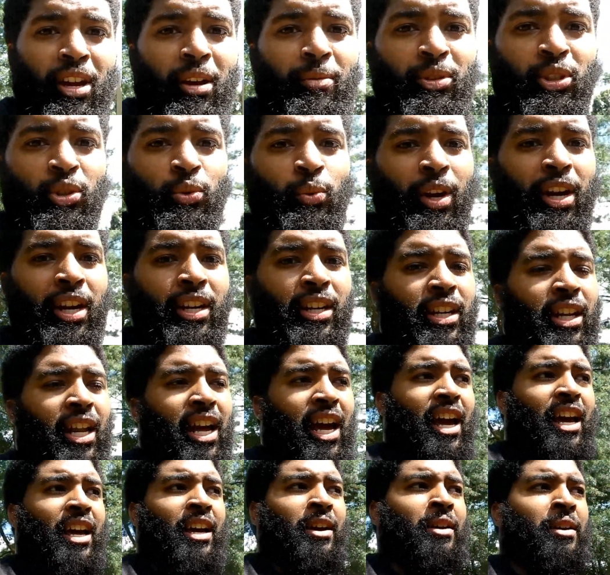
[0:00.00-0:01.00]
sweating a
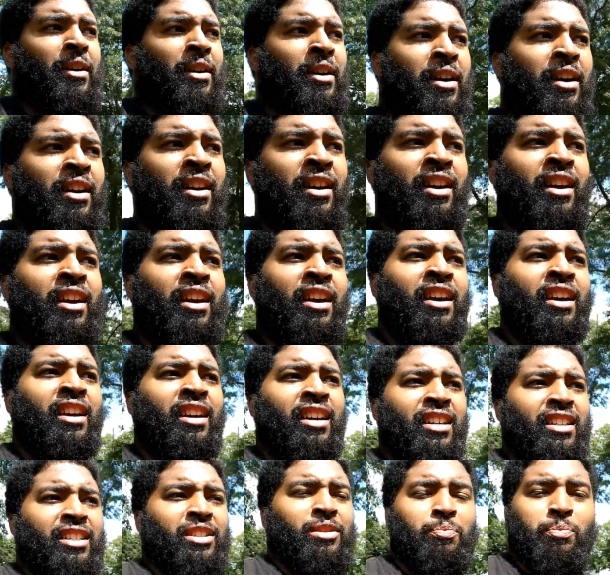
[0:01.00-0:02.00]
lot.
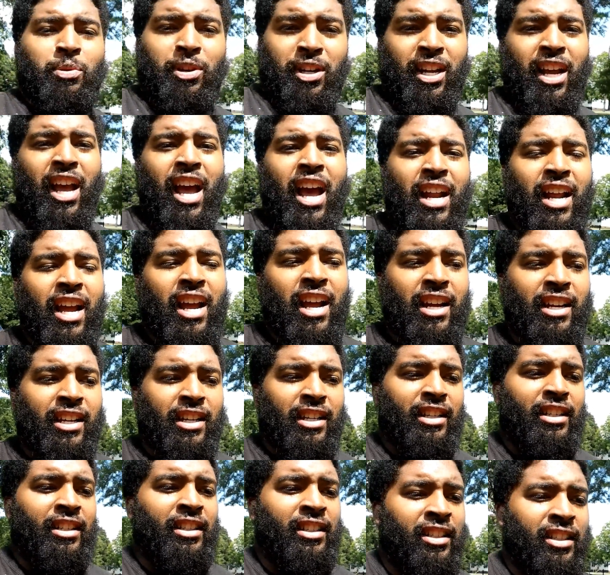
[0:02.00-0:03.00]
It's pretty hot out
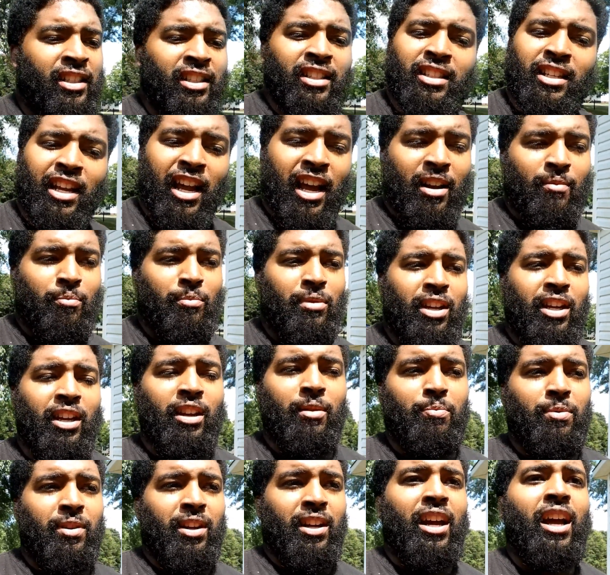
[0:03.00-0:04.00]
here. It's got to be
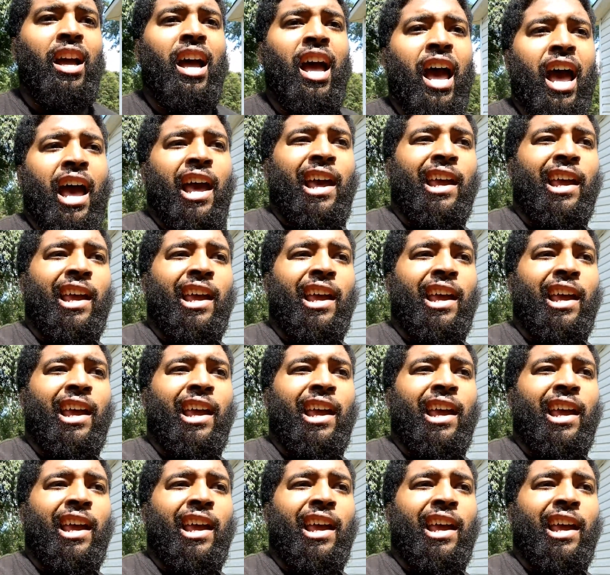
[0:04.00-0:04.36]
up in the high